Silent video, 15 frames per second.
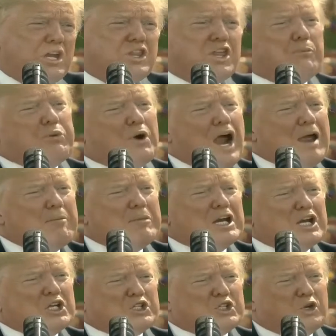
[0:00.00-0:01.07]
the Prime
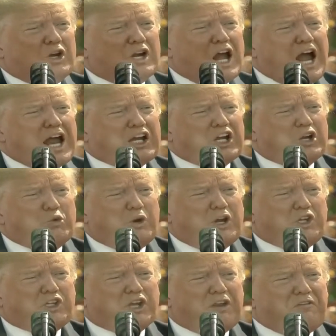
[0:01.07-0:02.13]
Minister and I can
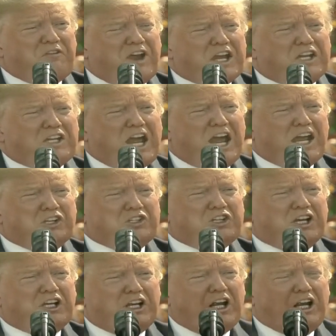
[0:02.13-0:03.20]
reach a
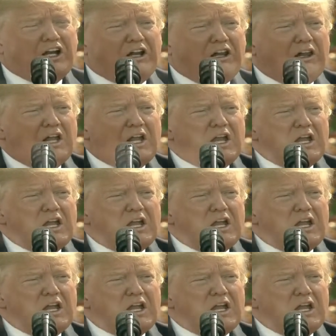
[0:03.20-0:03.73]
fantastic deal